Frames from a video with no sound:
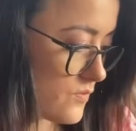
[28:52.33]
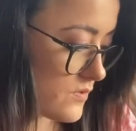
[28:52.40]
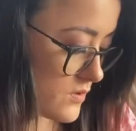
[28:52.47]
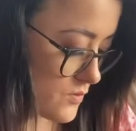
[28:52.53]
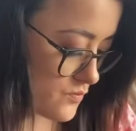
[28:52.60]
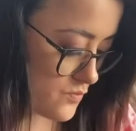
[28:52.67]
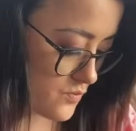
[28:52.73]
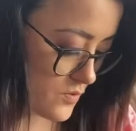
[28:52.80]

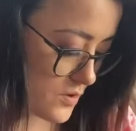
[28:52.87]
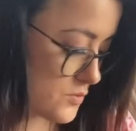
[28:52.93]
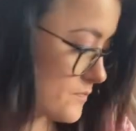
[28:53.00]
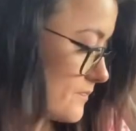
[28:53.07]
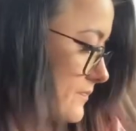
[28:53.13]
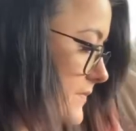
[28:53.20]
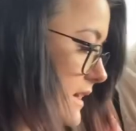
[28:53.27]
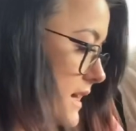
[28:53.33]
the, oh,
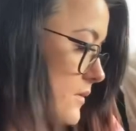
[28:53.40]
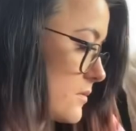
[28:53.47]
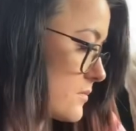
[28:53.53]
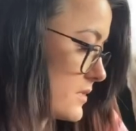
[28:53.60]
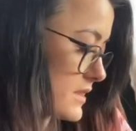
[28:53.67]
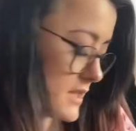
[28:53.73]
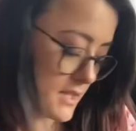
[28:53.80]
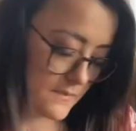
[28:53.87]
I got one
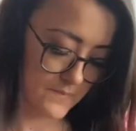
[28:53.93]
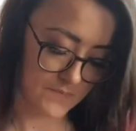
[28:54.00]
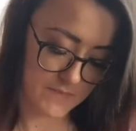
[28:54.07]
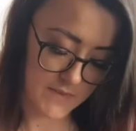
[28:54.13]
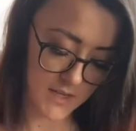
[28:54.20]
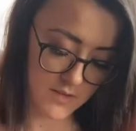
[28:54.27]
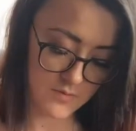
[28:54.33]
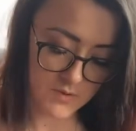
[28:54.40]
more thing.
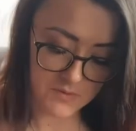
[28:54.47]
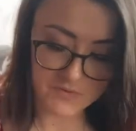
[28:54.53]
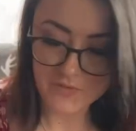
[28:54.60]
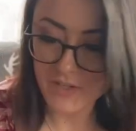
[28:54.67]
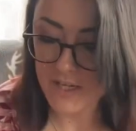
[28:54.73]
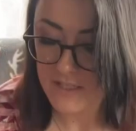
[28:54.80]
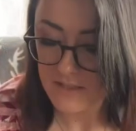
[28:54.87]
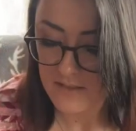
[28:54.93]
I know I was
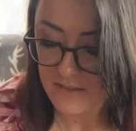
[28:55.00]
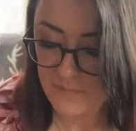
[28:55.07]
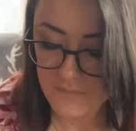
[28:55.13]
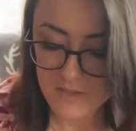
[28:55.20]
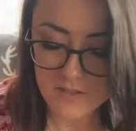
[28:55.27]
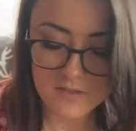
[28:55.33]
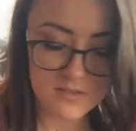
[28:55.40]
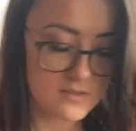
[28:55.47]
forgetting
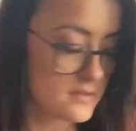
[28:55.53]
something.